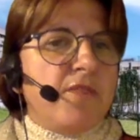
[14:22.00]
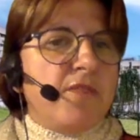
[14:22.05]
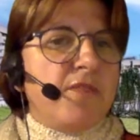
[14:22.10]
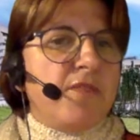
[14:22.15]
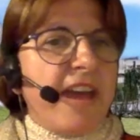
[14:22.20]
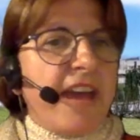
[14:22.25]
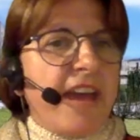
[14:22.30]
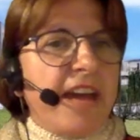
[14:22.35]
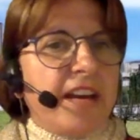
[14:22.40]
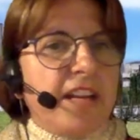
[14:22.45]

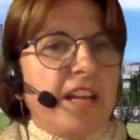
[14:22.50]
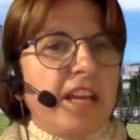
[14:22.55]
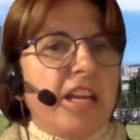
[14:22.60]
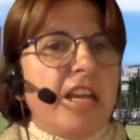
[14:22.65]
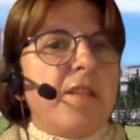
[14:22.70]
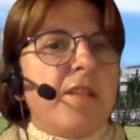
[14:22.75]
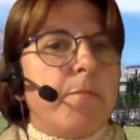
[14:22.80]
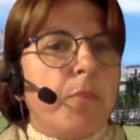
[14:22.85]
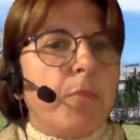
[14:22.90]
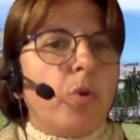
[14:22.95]
very
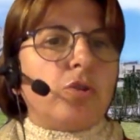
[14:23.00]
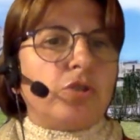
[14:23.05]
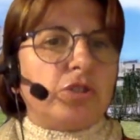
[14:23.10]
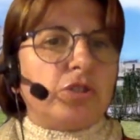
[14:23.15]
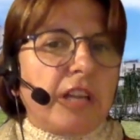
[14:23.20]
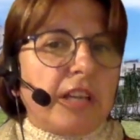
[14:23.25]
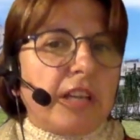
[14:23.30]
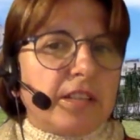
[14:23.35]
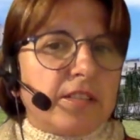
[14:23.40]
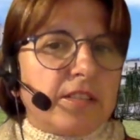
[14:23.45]

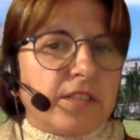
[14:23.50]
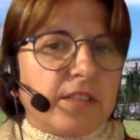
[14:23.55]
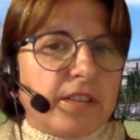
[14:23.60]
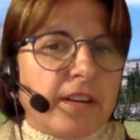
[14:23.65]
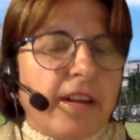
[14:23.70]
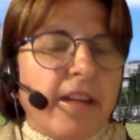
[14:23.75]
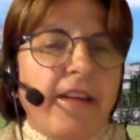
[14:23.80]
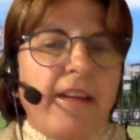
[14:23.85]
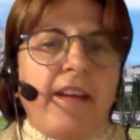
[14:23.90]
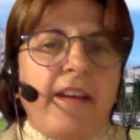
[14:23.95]
important,
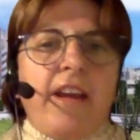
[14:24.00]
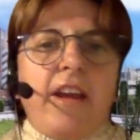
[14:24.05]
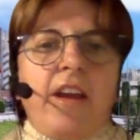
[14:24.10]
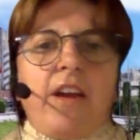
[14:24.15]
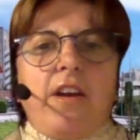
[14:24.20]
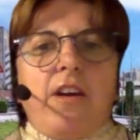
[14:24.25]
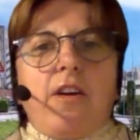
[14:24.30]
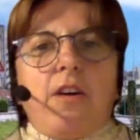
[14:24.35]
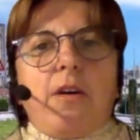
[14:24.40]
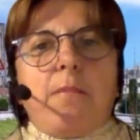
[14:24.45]

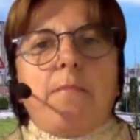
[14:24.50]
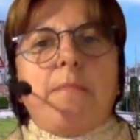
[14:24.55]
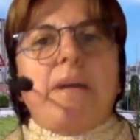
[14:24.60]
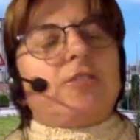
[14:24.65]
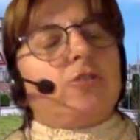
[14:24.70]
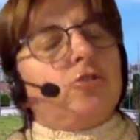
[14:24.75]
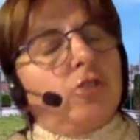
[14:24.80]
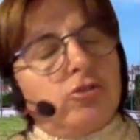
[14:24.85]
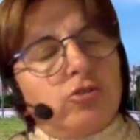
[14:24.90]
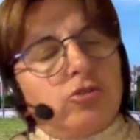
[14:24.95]

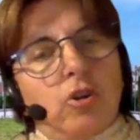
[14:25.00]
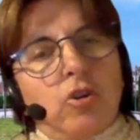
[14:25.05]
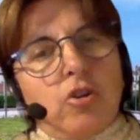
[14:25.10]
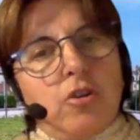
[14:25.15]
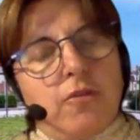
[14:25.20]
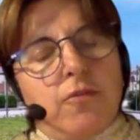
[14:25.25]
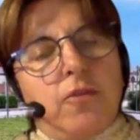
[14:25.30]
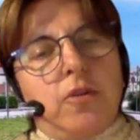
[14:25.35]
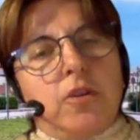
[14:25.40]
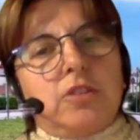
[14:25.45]
but not only
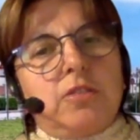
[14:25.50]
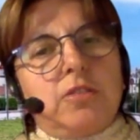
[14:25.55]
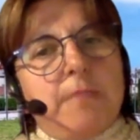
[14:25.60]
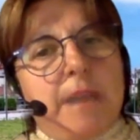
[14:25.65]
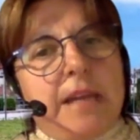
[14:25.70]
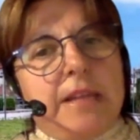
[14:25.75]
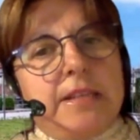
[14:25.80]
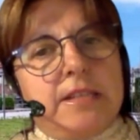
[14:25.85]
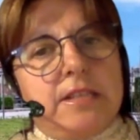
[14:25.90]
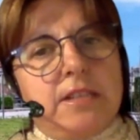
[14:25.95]
for the
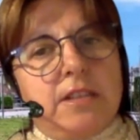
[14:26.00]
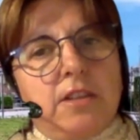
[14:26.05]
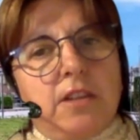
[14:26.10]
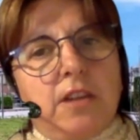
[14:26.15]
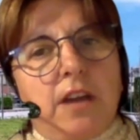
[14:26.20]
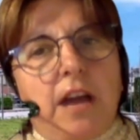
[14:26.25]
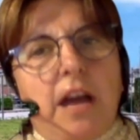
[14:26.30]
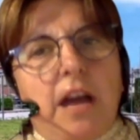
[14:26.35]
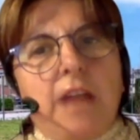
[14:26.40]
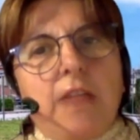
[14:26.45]
medicine,
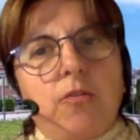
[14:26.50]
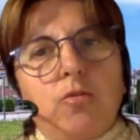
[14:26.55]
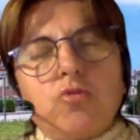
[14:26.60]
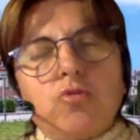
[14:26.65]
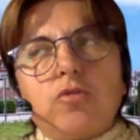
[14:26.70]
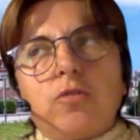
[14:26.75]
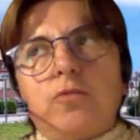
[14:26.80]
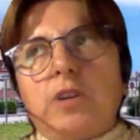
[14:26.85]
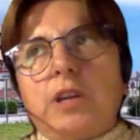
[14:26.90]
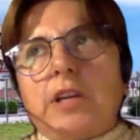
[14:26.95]
I
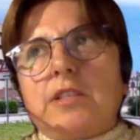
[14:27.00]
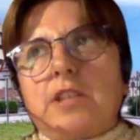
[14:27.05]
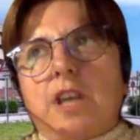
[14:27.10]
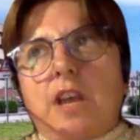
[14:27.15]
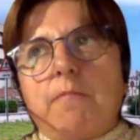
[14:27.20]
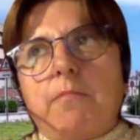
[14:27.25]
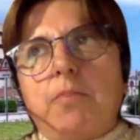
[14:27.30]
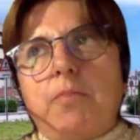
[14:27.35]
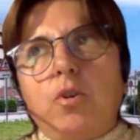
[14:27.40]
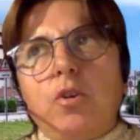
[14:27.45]
also, for
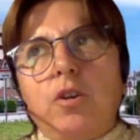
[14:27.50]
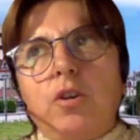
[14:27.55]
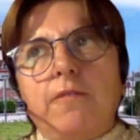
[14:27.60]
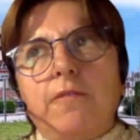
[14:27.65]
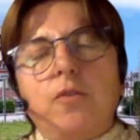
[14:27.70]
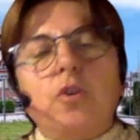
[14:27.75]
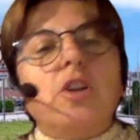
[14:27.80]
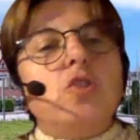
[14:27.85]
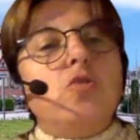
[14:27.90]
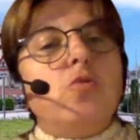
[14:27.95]
example,
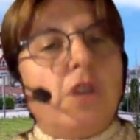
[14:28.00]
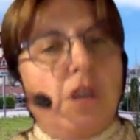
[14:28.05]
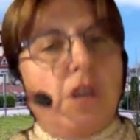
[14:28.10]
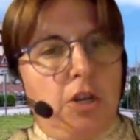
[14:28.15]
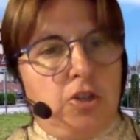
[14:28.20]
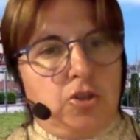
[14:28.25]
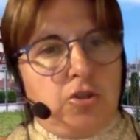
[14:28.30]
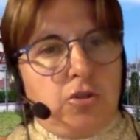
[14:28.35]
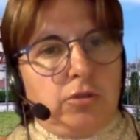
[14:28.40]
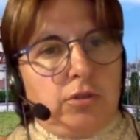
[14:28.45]
for
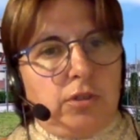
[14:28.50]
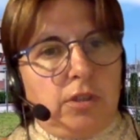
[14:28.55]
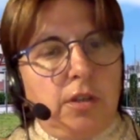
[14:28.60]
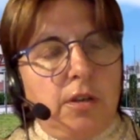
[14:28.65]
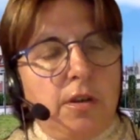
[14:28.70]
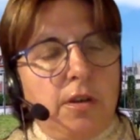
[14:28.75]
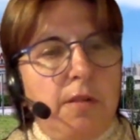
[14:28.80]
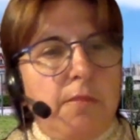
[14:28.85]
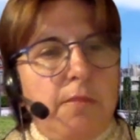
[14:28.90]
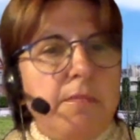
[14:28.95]
education.
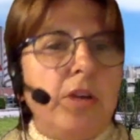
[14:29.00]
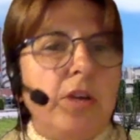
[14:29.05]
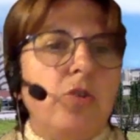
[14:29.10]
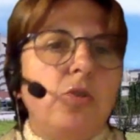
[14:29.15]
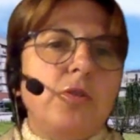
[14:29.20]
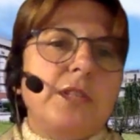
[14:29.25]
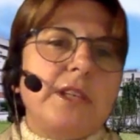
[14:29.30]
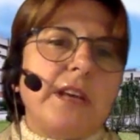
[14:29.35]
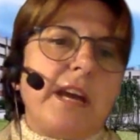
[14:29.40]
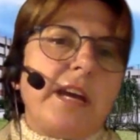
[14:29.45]

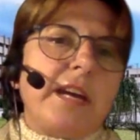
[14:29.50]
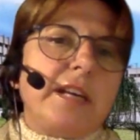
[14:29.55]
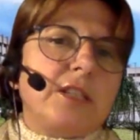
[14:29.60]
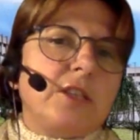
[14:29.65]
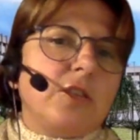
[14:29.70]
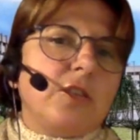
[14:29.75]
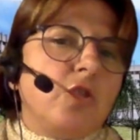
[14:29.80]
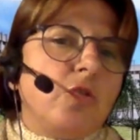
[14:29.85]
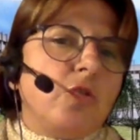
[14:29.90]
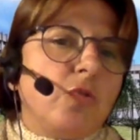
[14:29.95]
Because as
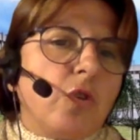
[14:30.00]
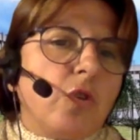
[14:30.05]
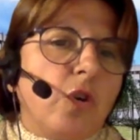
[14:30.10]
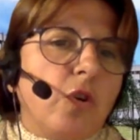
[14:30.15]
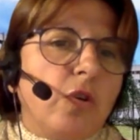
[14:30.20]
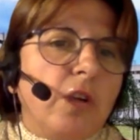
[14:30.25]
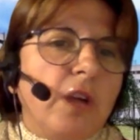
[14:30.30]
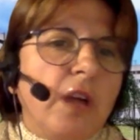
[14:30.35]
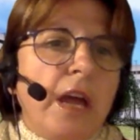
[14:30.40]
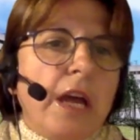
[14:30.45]
you
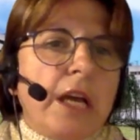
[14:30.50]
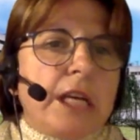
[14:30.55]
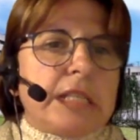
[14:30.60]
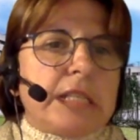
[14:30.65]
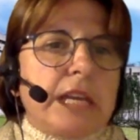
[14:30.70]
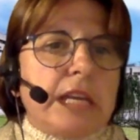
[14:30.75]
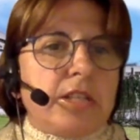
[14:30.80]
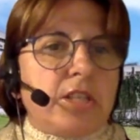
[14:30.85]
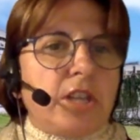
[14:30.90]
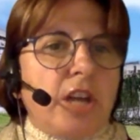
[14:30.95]
know,
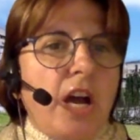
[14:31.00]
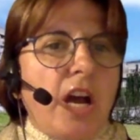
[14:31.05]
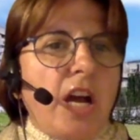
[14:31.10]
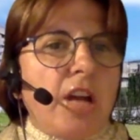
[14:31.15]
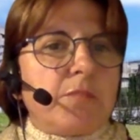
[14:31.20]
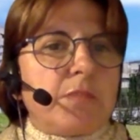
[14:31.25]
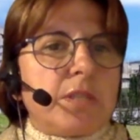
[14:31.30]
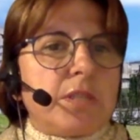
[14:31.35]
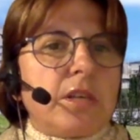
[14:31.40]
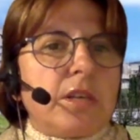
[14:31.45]

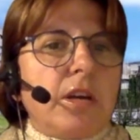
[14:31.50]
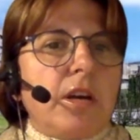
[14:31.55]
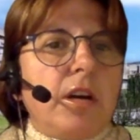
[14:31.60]
sometimes